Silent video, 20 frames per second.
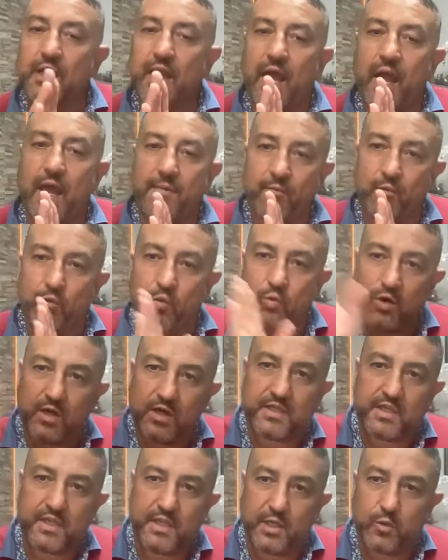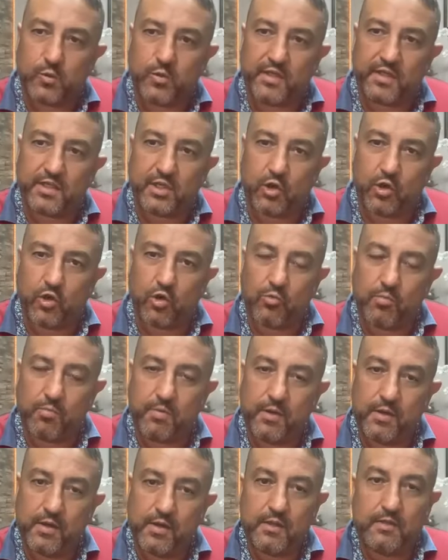I'm working with hope,
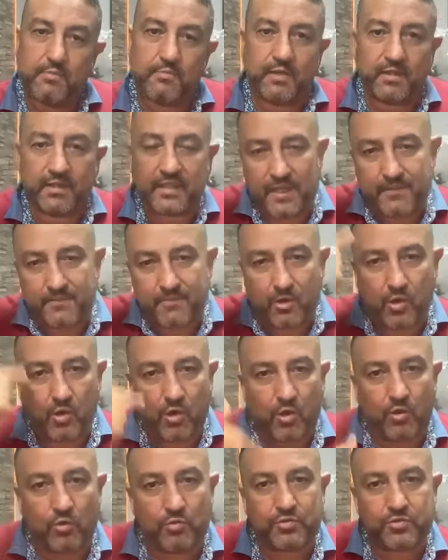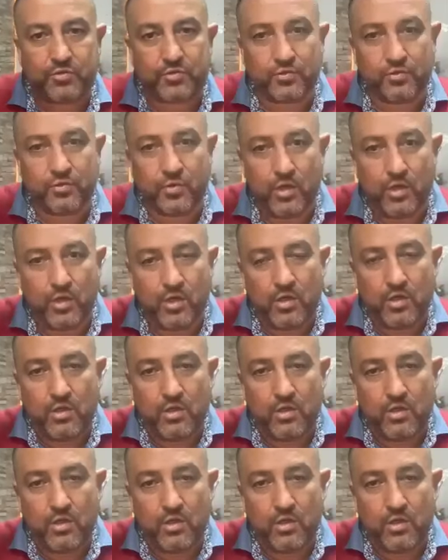but I'm also